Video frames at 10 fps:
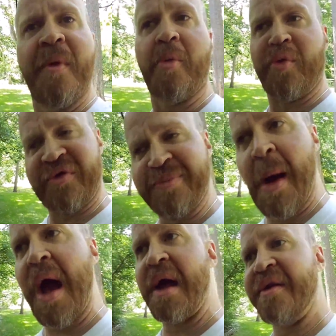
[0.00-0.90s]

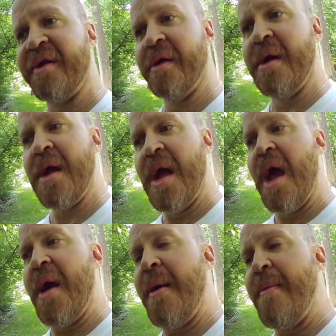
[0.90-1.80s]
respond
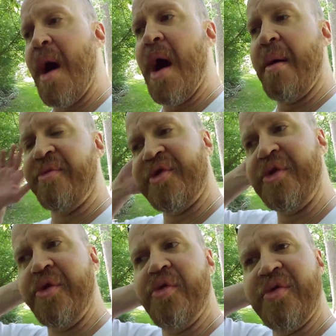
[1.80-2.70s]

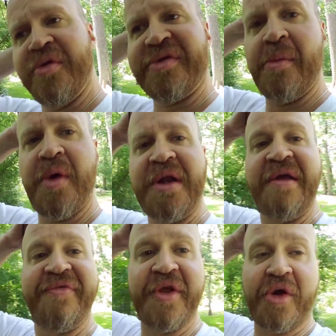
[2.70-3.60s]
to someone
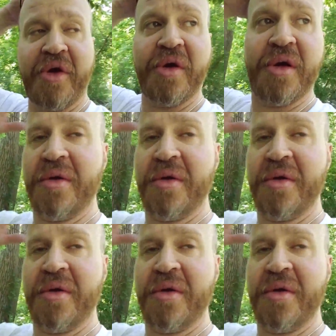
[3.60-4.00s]
if they're